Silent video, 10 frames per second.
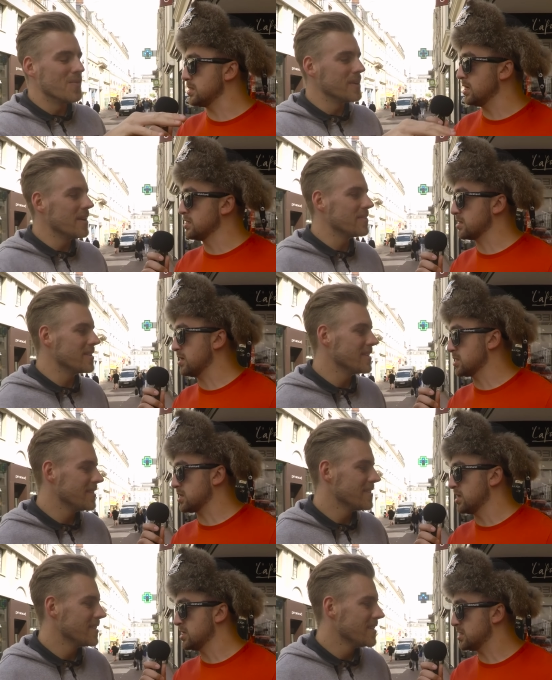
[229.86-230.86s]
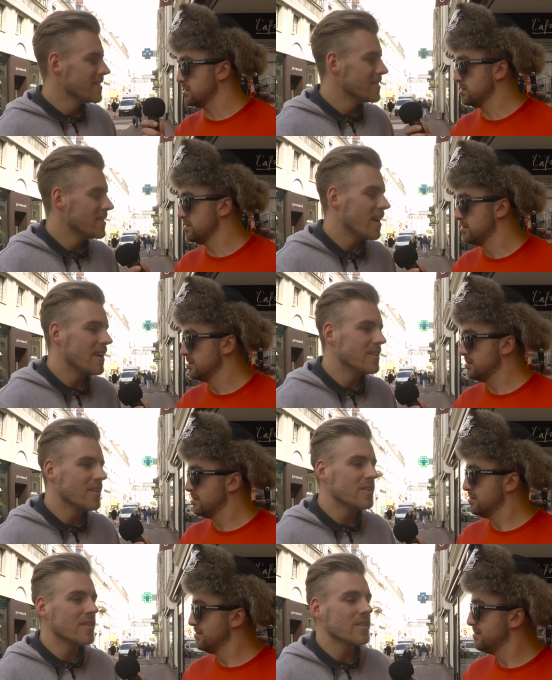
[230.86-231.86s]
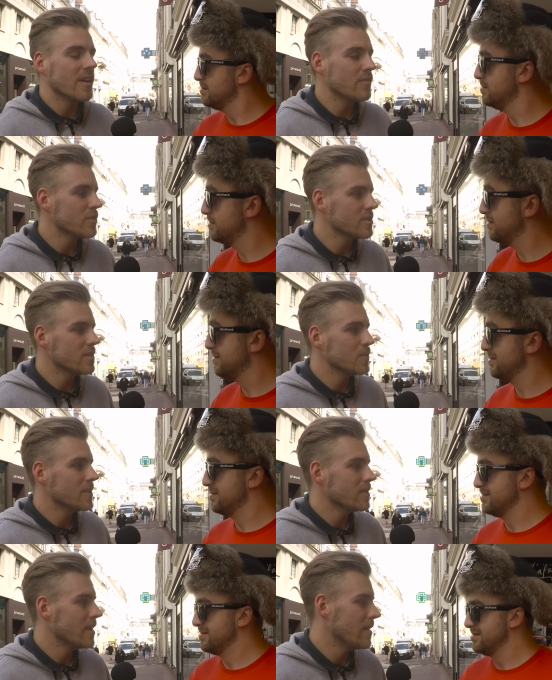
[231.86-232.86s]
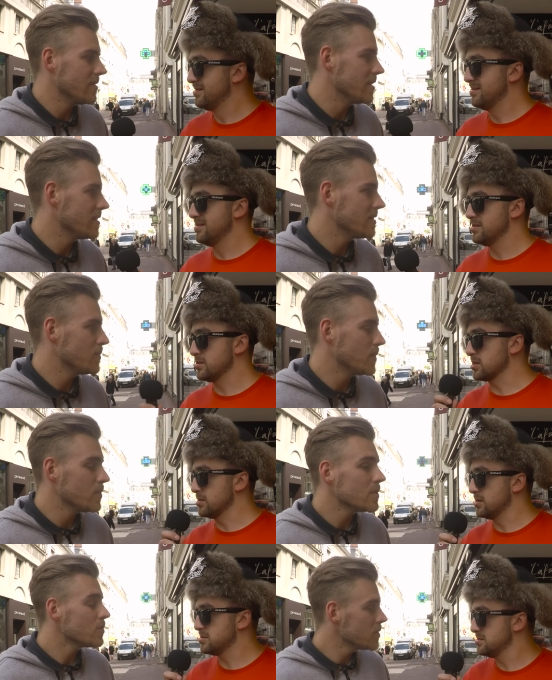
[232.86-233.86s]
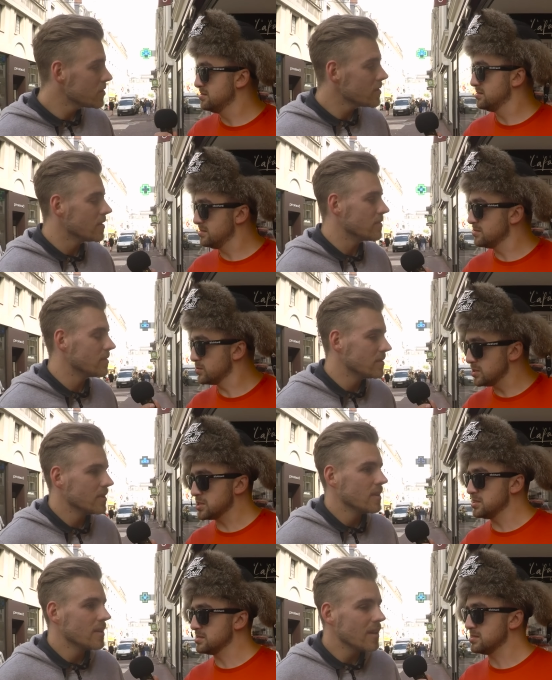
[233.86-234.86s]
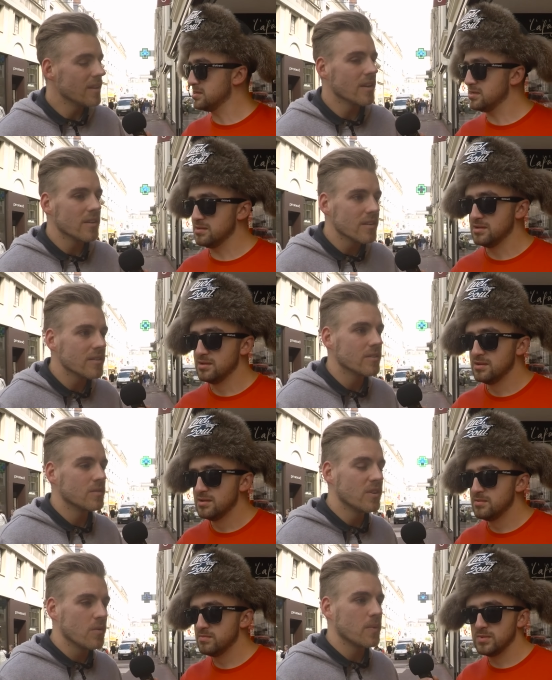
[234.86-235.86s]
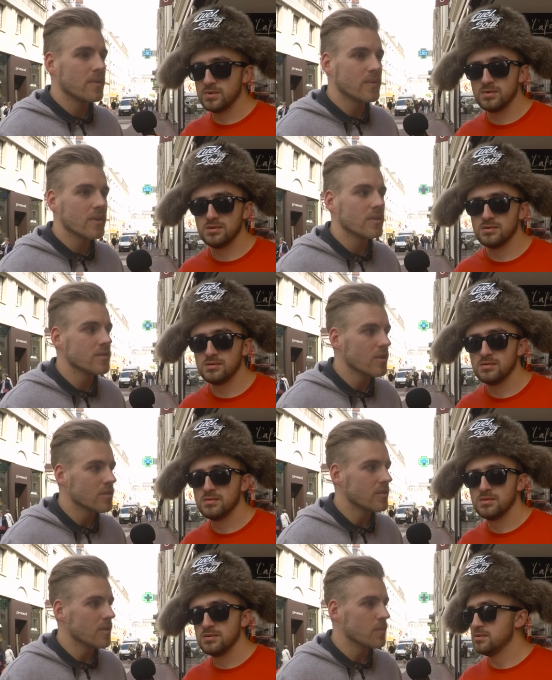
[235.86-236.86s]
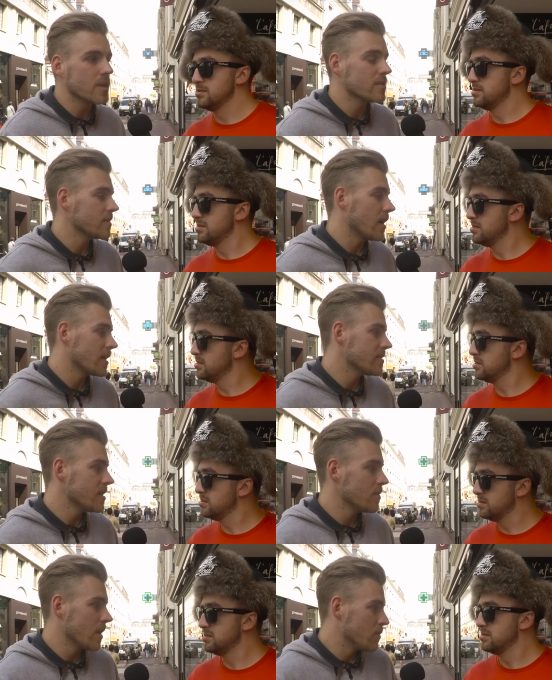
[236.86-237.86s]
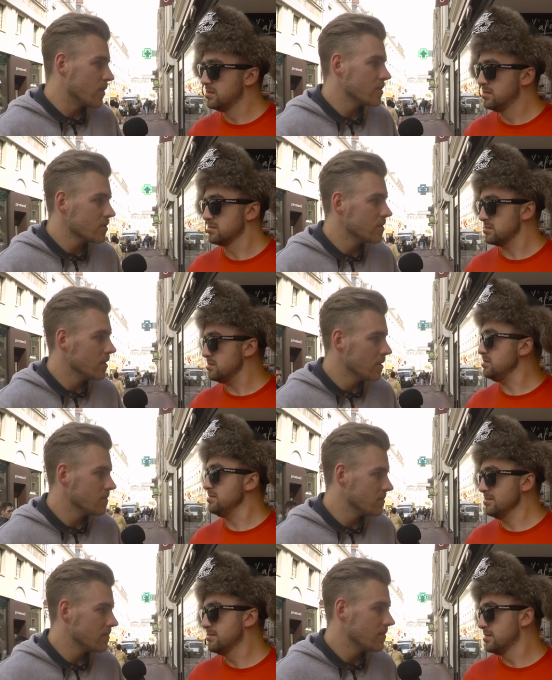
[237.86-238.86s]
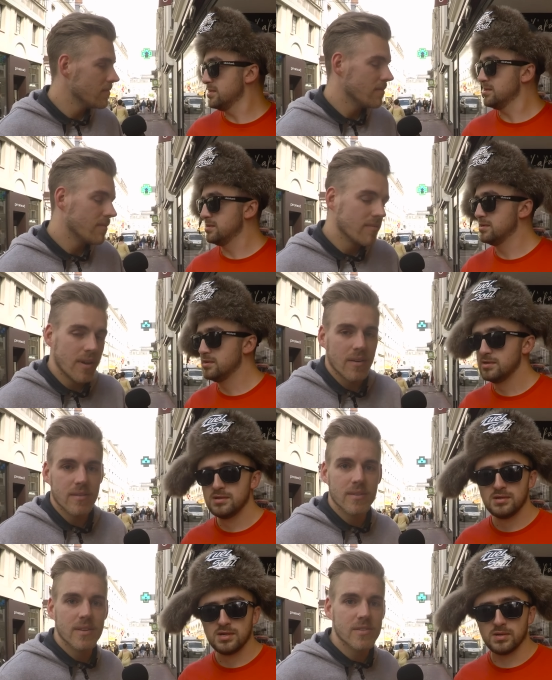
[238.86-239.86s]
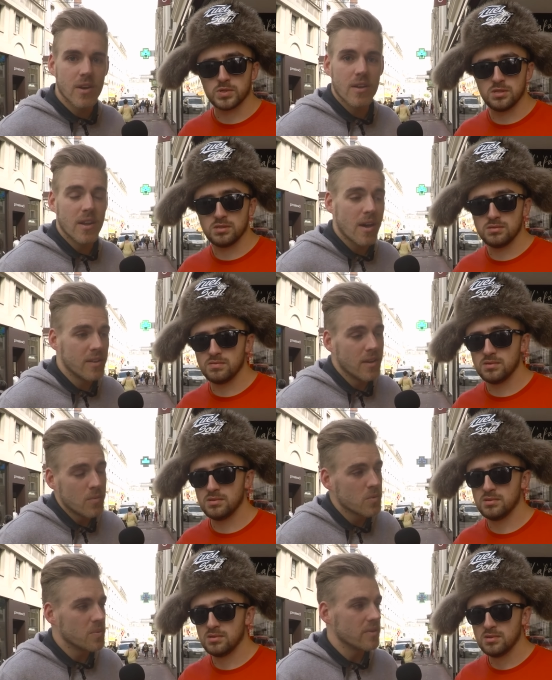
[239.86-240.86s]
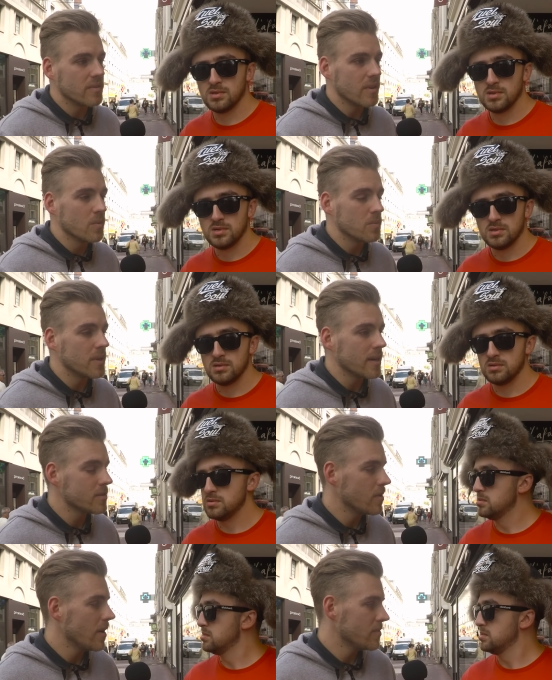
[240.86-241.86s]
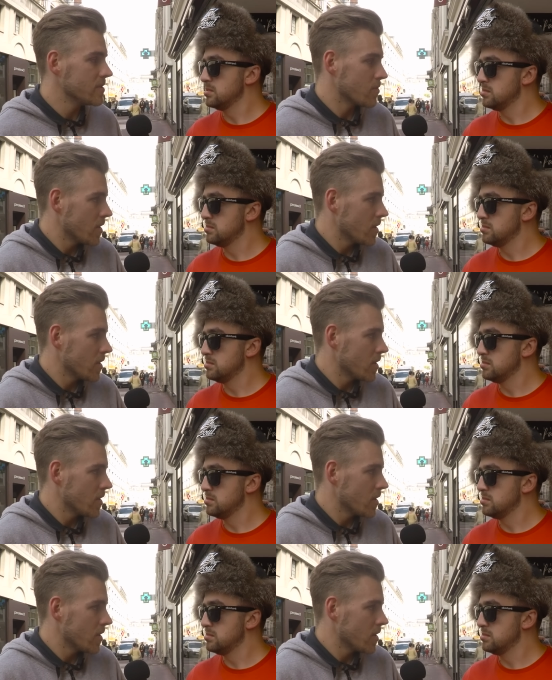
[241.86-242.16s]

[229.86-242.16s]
Speaker 1: see other cars crash. No, unfortunately we don't have that. You're not allowed? We should have. You should. Yeah, no, but I'm gonna talk to them, because I can say I'm Russian, you know. Yeah. So that would be nice to have as a